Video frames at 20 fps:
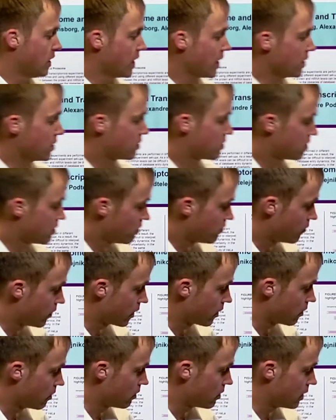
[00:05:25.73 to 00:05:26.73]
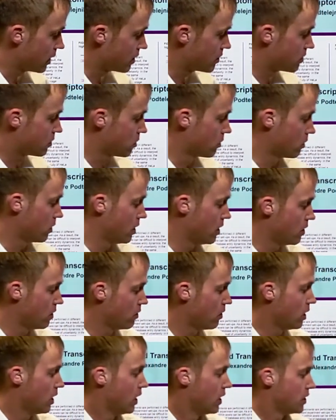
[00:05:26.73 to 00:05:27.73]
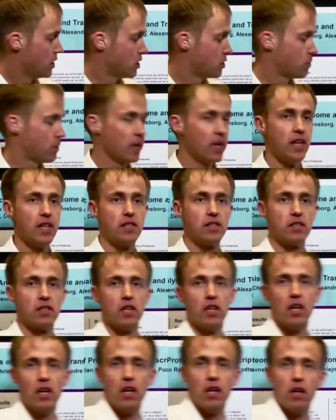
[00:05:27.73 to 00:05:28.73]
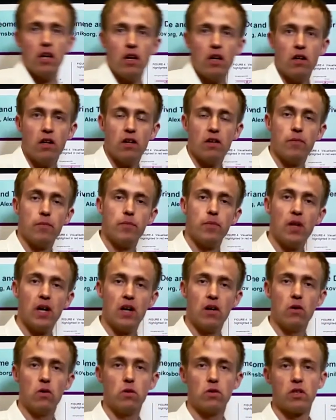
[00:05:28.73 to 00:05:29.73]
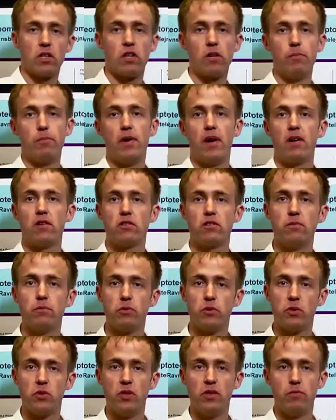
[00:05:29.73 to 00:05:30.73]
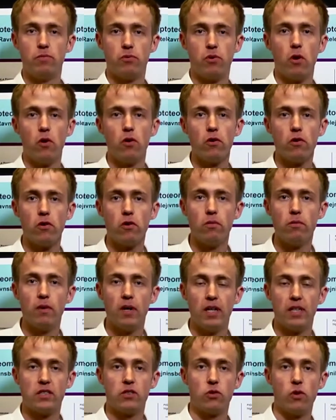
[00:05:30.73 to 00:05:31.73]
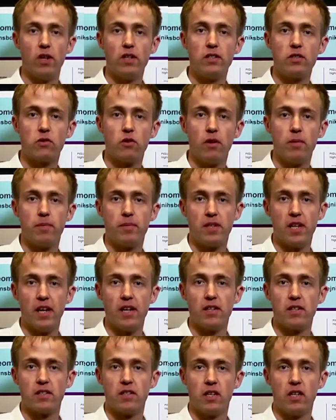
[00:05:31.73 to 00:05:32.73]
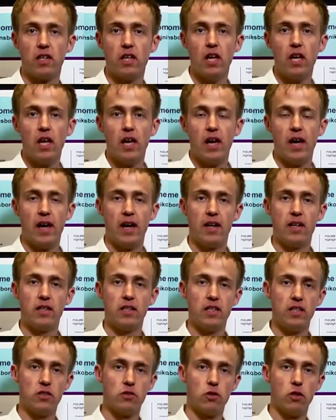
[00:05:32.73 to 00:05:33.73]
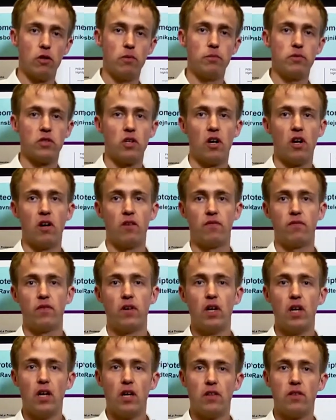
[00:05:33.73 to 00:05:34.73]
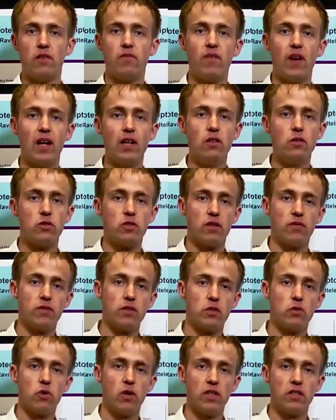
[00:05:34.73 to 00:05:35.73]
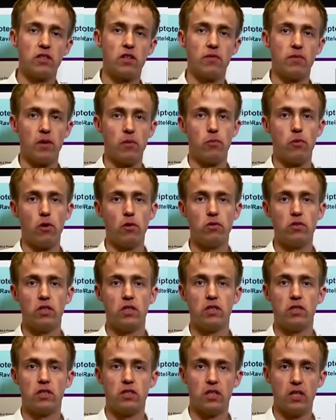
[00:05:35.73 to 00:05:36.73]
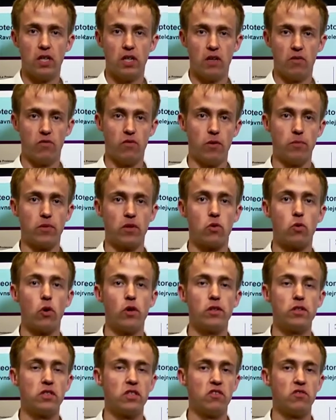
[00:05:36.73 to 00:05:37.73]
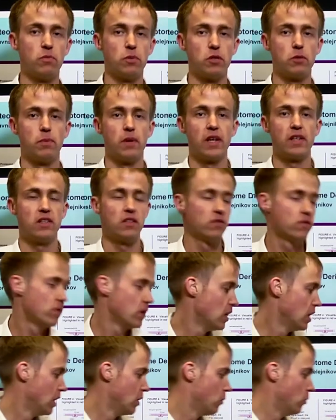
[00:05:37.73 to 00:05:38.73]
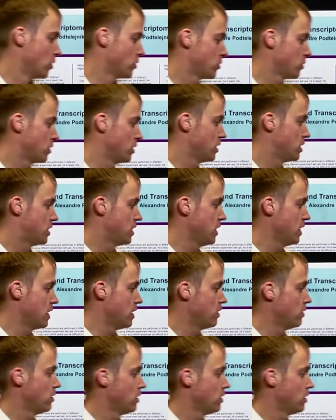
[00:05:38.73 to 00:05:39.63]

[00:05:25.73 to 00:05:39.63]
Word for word: next figure that's shown here displays um, now the comparison between proteome and transcript dataset, and in terms of the values of the transcript and proteins from the quantitative perspective. What you can see here